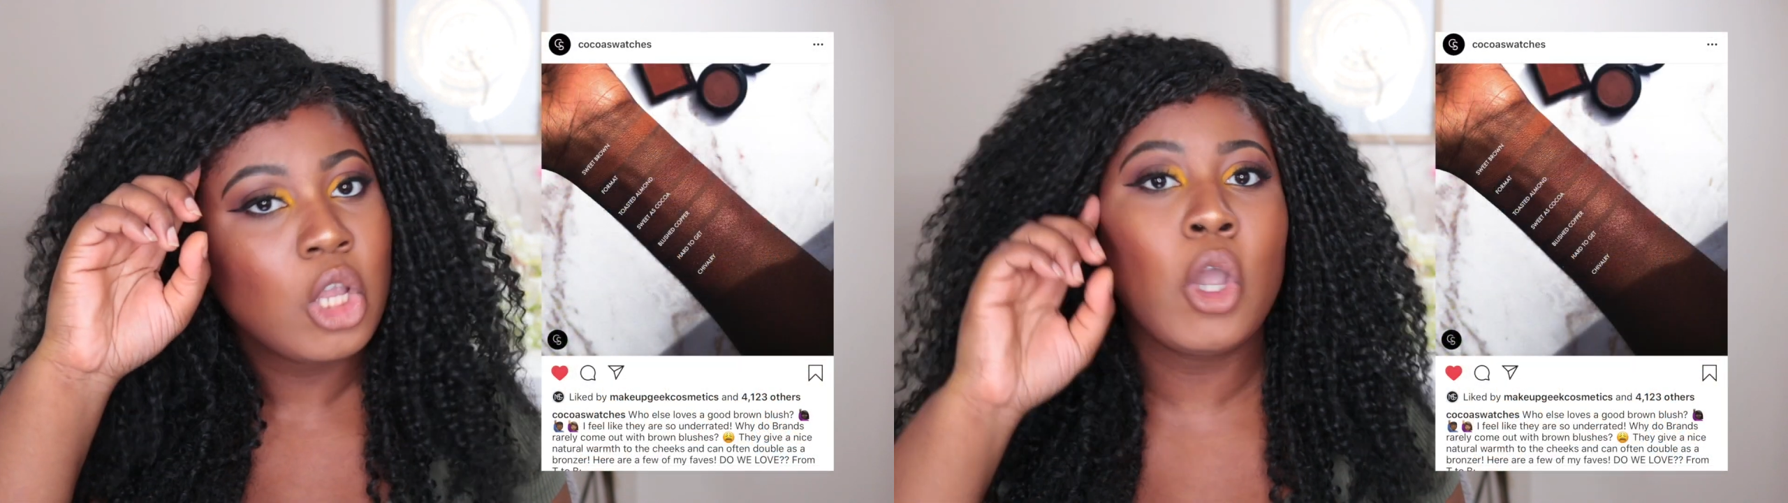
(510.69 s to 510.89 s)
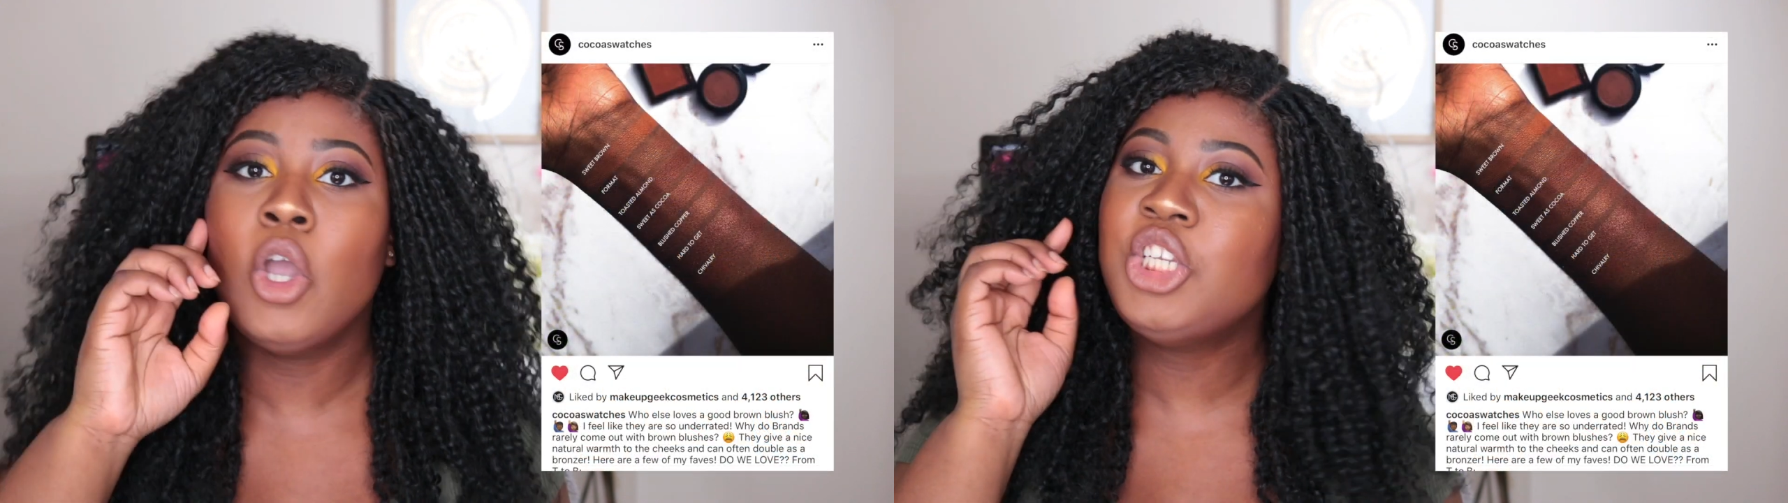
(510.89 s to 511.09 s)

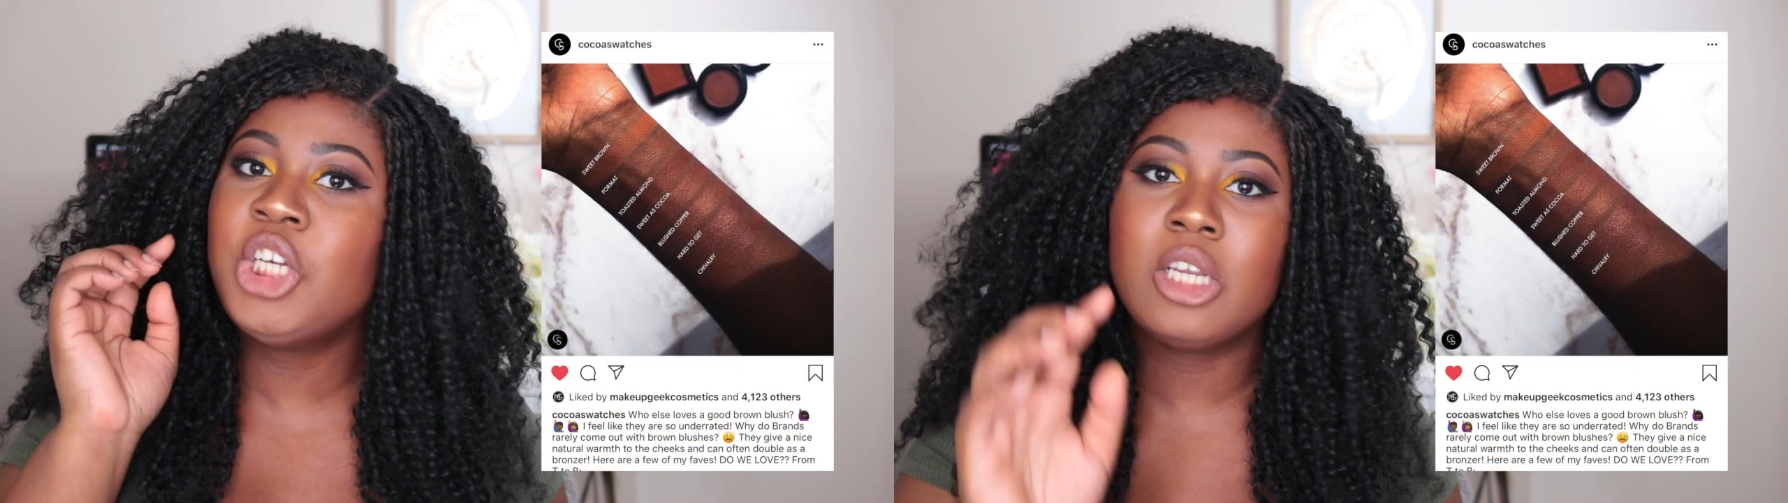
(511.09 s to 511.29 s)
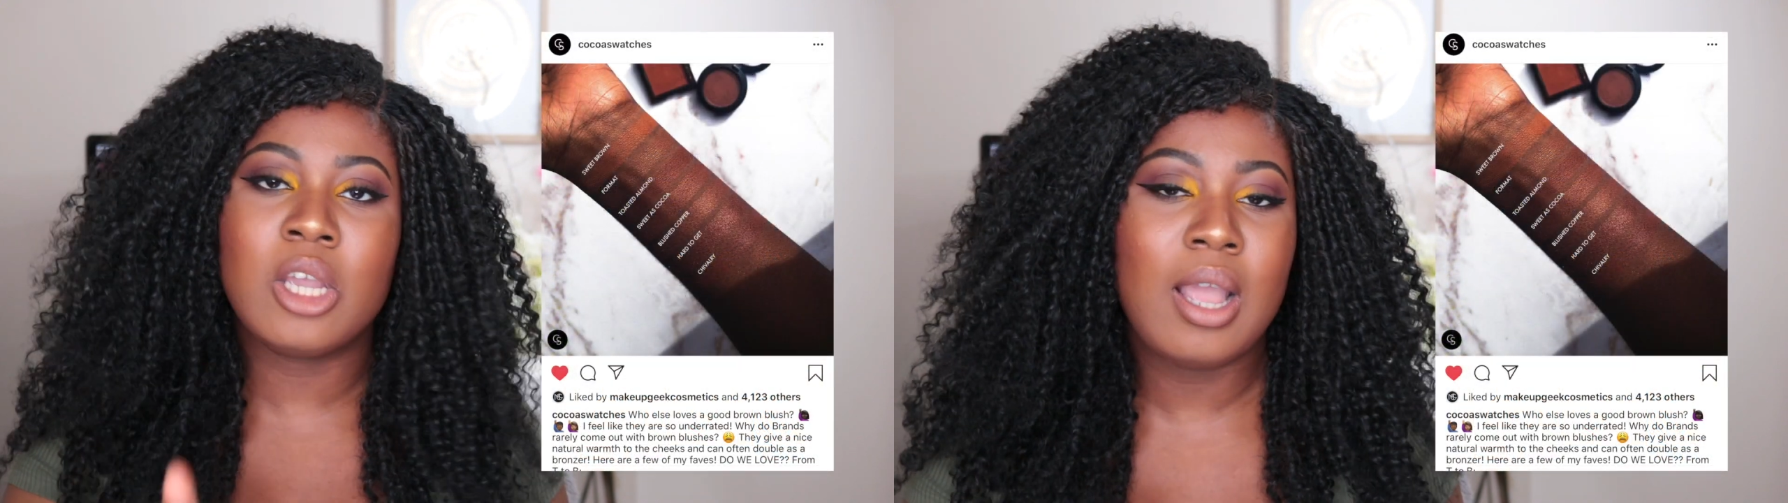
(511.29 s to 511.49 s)
Go
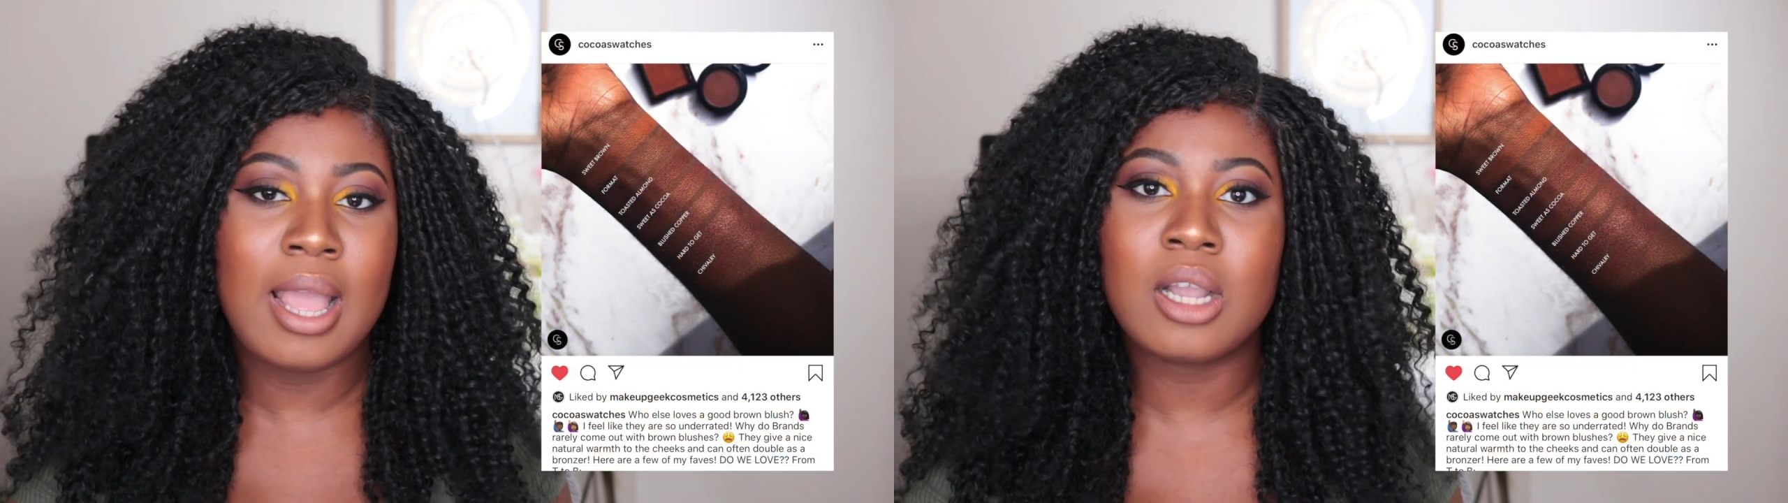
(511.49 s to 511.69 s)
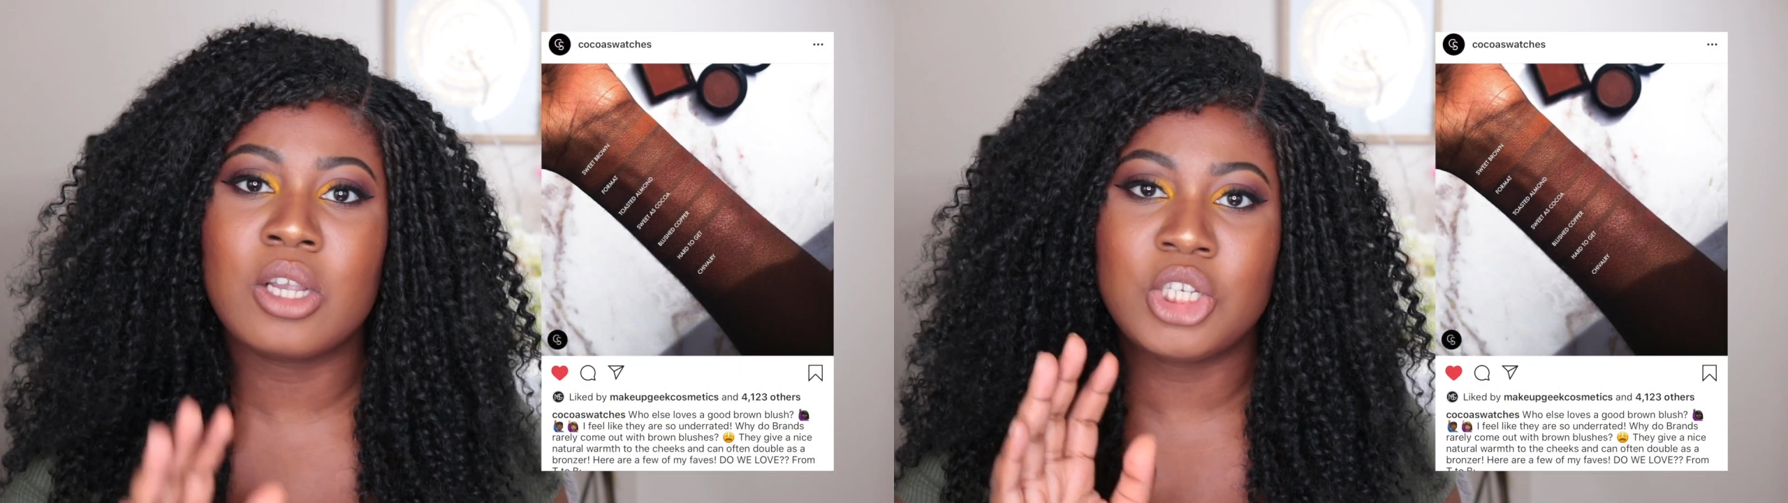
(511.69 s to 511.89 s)
check her
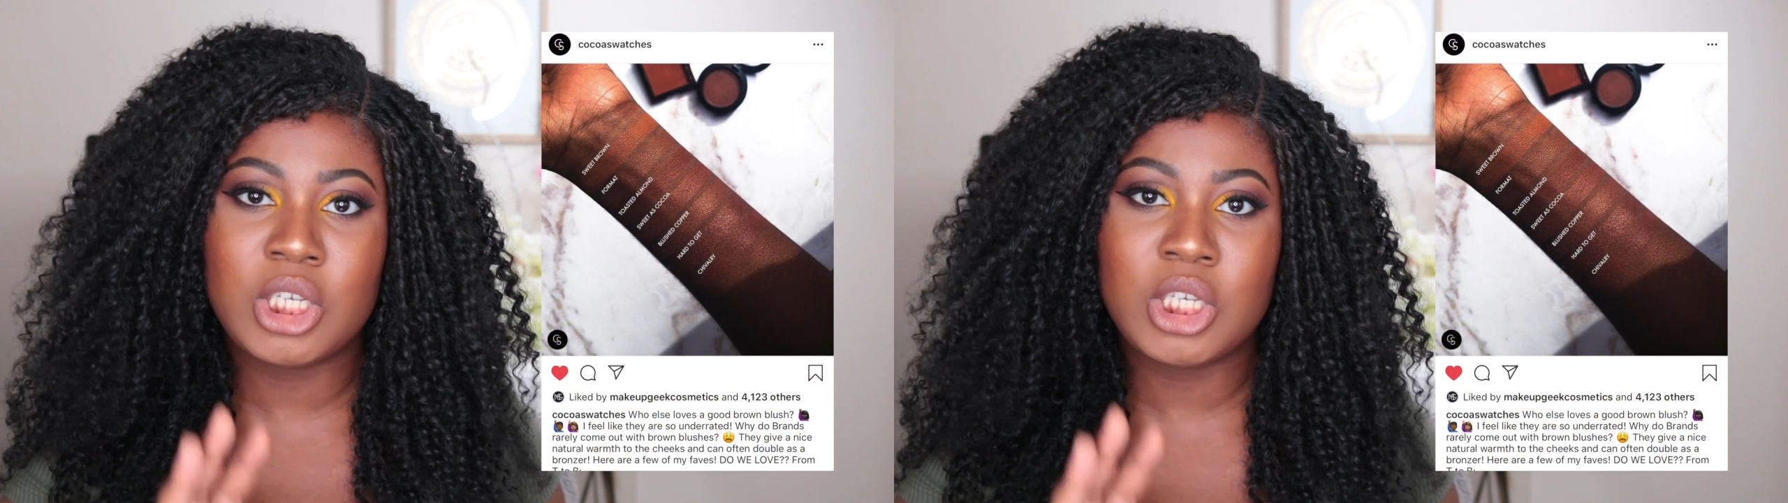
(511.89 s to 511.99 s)
out because